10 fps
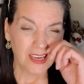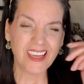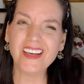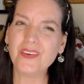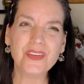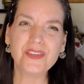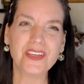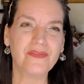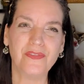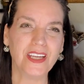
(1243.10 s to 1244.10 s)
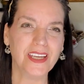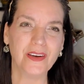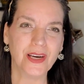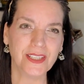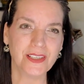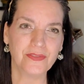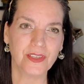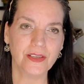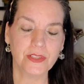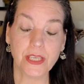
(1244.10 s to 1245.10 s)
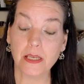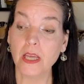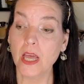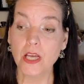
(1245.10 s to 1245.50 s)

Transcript: you know, there's a video out there for everything.